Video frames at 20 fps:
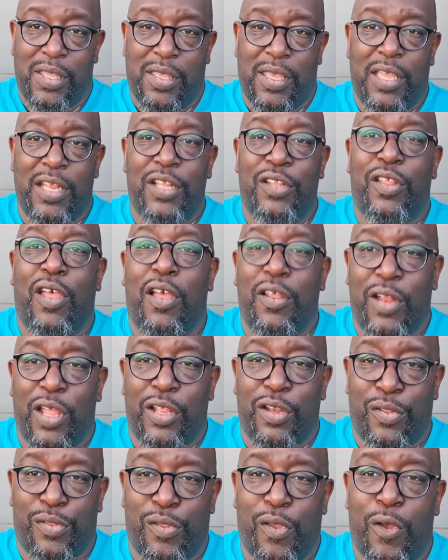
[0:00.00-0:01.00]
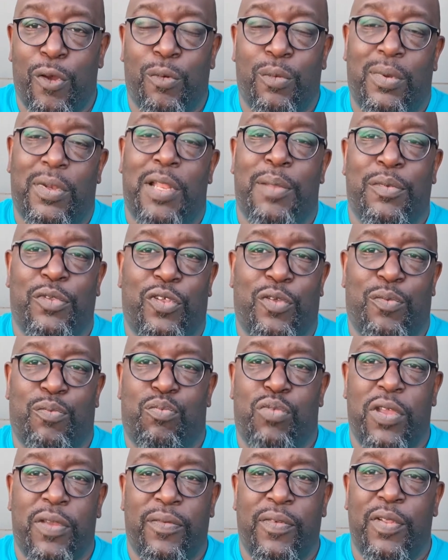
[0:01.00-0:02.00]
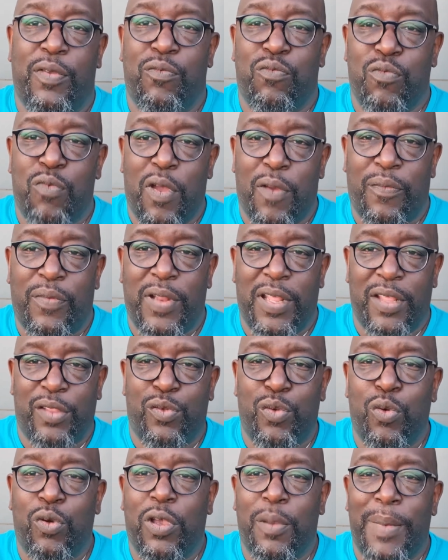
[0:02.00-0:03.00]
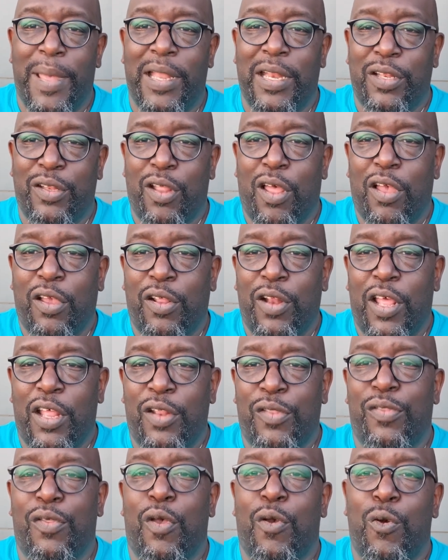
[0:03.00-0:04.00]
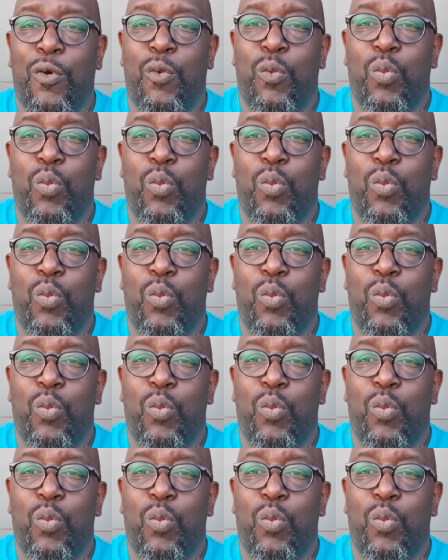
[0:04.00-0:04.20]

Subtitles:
in a dark night of the soul, let me just briefly, roughly talk about the dark night of the soul,